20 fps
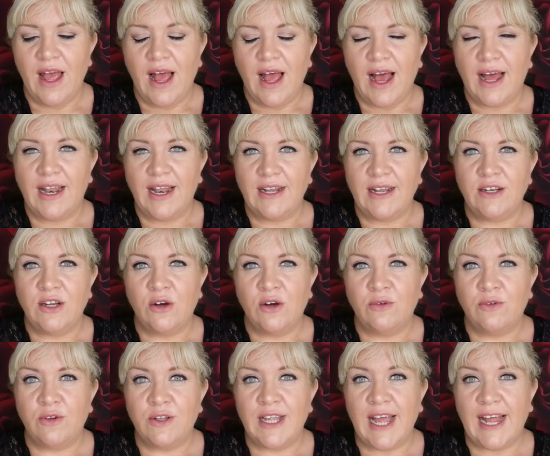I
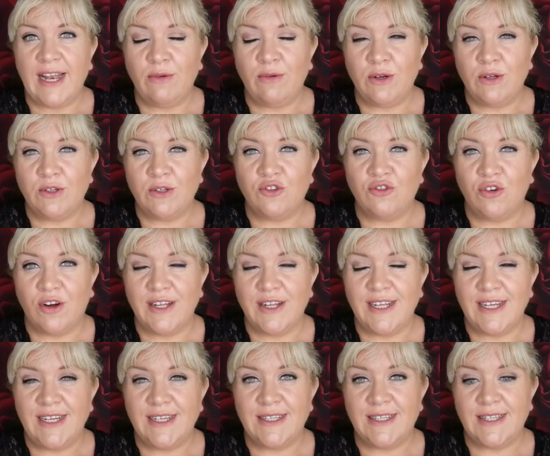know anyone who's tried
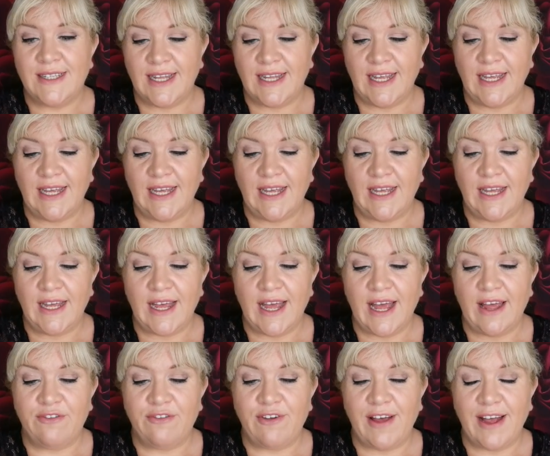these, the
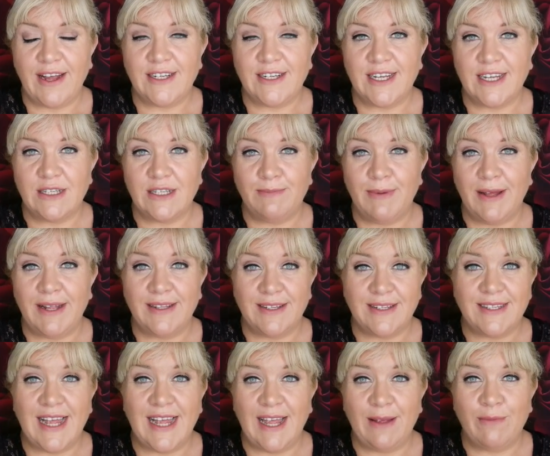effect has been the
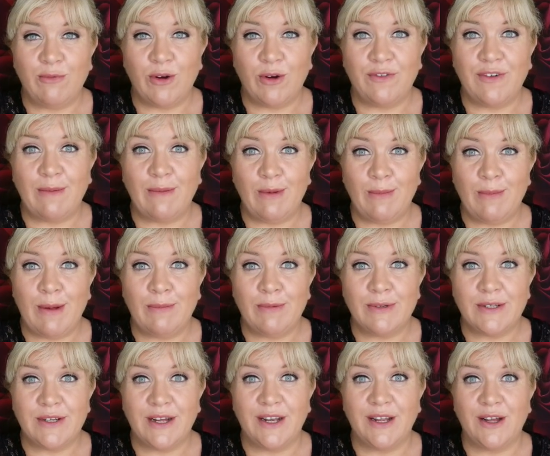same, where family
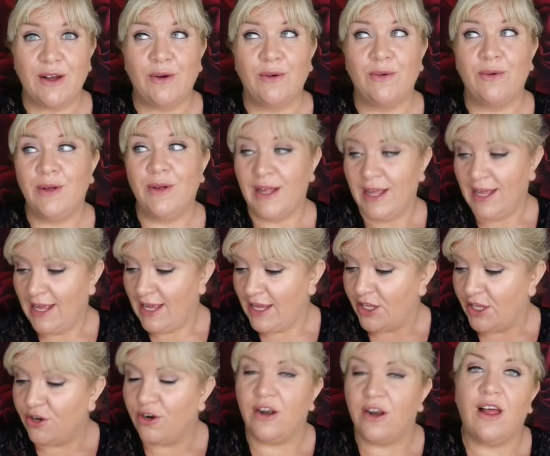members kind of go,
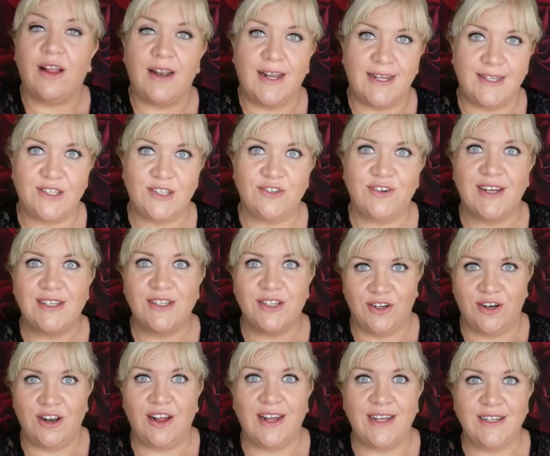you're a lot less stressed and
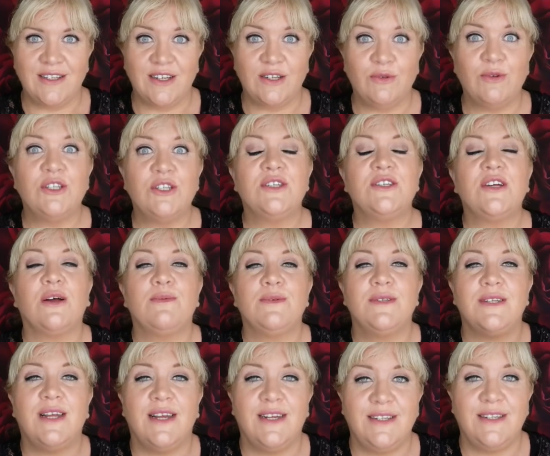you're a lot anxiety, which
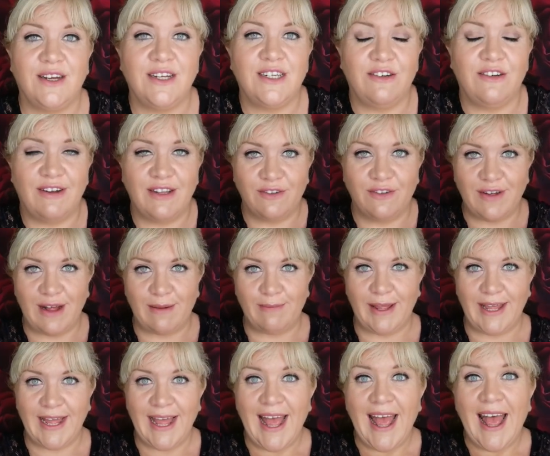stops anxiety around the family.